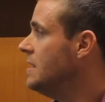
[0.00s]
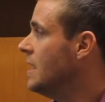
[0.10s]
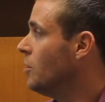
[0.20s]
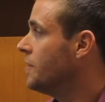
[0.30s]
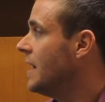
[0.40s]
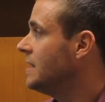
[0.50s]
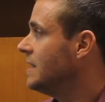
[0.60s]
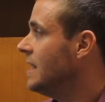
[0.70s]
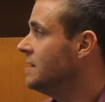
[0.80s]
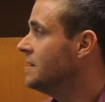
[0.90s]
Now what that
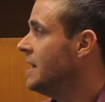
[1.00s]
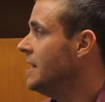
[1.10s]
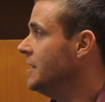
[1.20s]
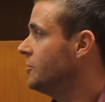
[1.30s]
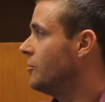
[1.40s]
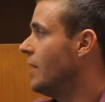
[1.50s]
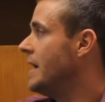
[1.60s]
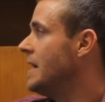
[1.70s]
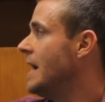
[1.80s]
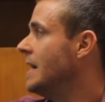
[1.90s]
does is
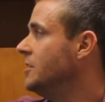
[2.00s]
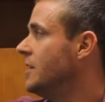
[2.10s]
create a